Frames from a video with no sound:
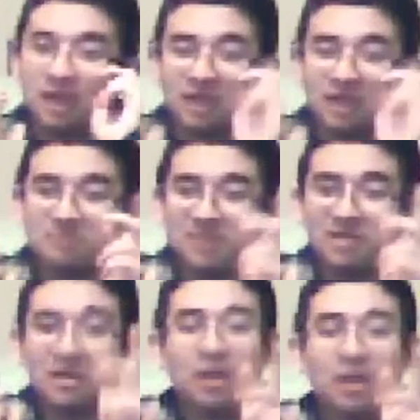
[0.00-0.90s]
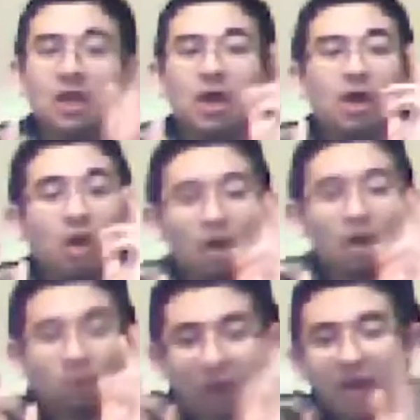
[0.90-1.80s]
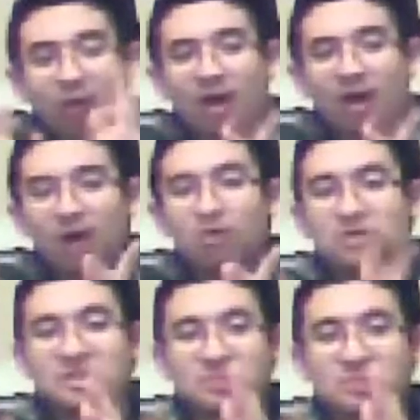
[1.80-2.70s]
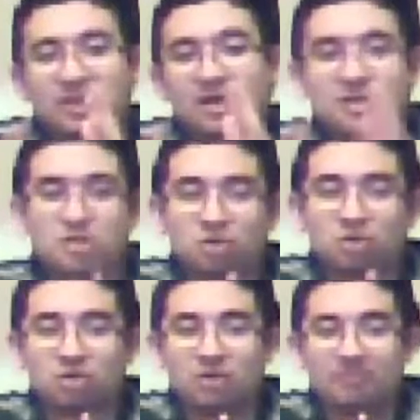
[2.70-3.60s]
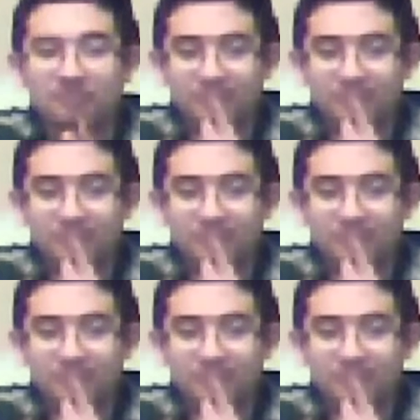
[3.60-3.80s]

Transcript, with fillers: it has been uh, quite a while since we last saw it,